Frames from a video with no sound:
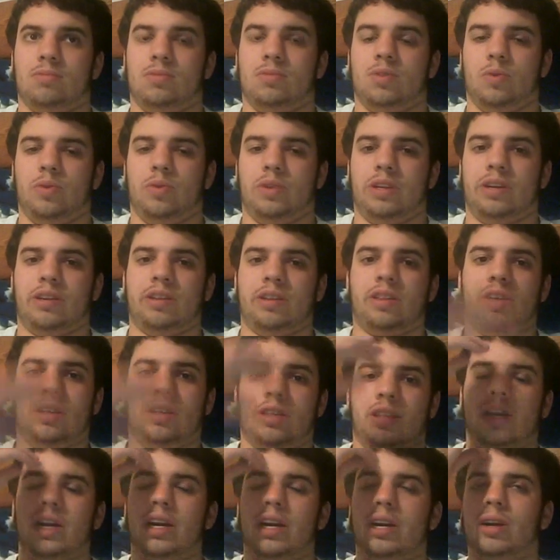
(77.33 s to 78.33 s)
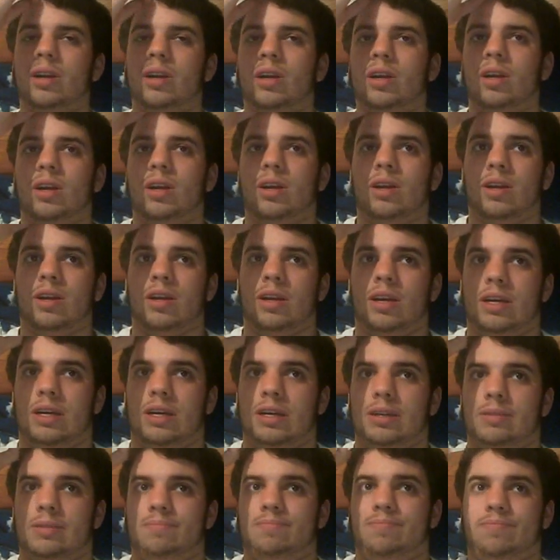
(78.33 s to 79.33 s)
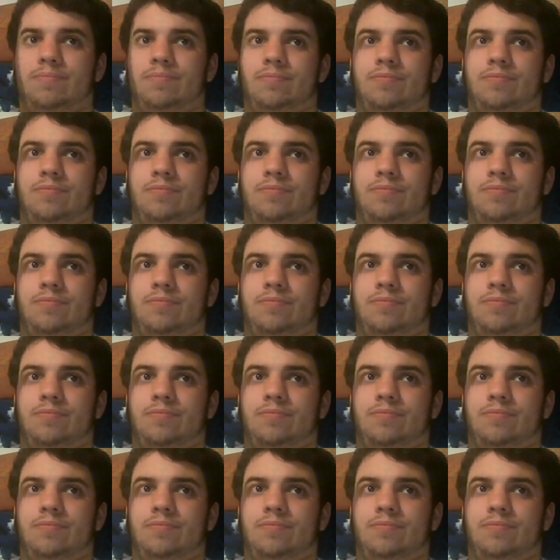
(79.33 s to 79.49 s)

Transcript: doing their thing there. I'm